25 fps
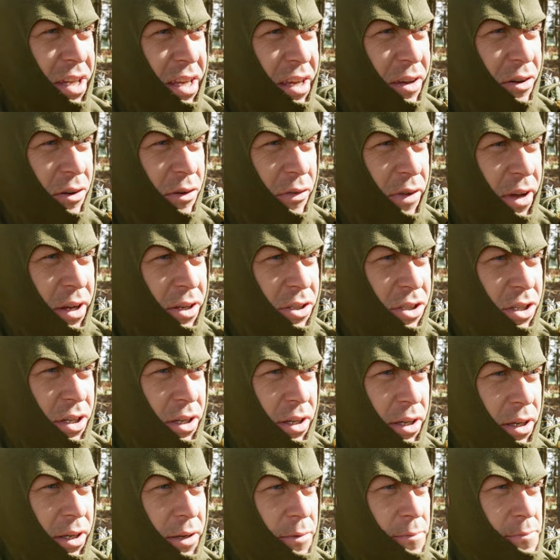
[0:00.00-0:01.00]
deer have
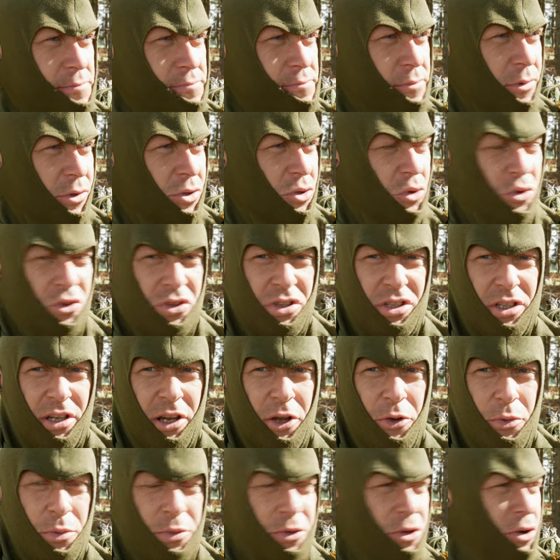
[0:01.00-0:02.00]
actually sort of
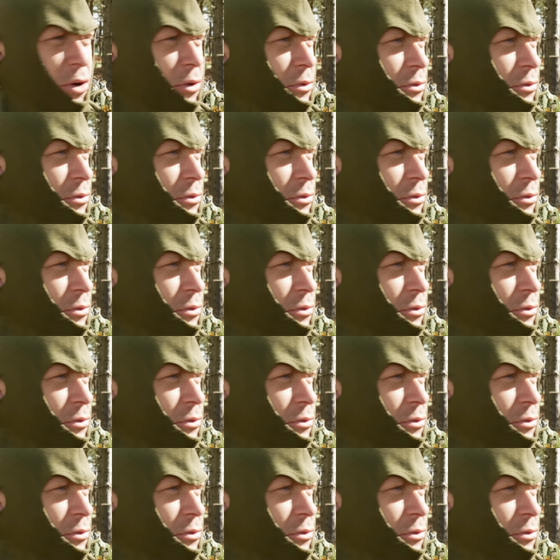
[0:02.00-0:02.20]
sloped